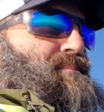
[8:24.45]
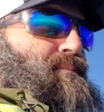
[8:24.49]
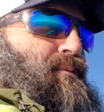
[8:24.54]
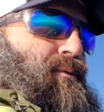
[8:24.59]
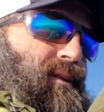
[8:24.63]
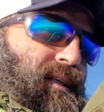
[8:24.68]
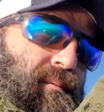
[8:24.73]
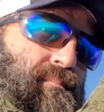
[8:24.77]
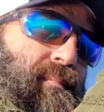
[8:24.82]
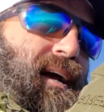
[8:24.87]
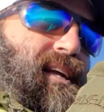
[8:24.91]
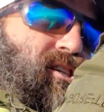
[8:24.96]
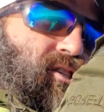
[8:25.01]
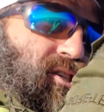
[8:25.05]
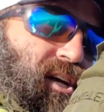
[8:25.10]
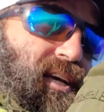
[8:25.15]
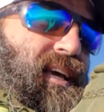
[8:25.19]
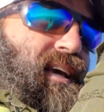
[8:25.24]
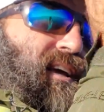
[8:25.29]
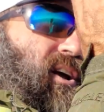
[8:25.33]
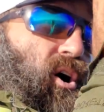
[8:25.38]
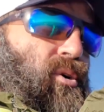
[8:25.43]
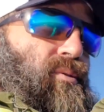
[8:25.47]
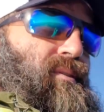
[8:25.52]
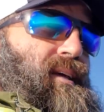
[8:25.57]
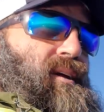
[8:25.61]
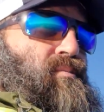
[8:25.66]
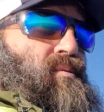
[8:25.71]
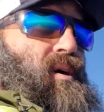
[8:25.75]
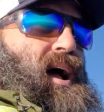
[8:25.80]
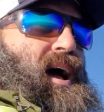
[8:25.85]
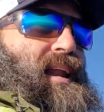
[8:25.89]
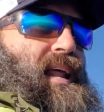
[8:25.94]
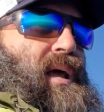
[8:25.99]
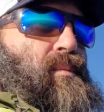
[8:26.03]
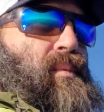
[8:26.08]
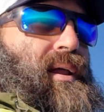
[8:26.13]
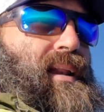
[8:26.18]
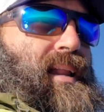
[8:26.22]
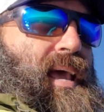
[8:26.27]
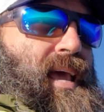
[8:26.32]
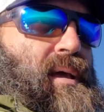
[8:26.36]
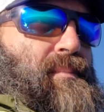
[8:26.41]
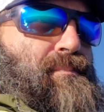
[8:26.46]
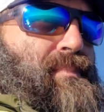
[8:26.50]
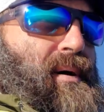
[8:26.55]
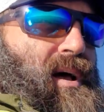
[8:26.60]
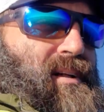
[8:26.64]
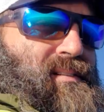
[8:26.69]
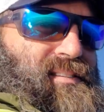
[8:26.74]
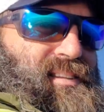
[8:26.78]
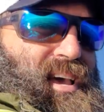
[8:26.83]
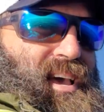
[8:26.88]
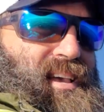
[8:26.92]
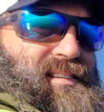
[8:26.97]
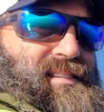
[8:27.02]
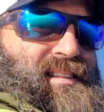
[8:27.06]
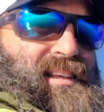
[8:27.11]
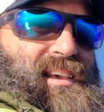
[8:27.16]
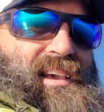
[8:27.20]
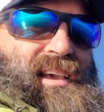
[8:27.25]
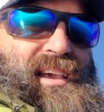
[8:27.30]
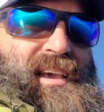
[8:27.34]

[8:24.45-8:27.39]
only rod, I went 8-pound test,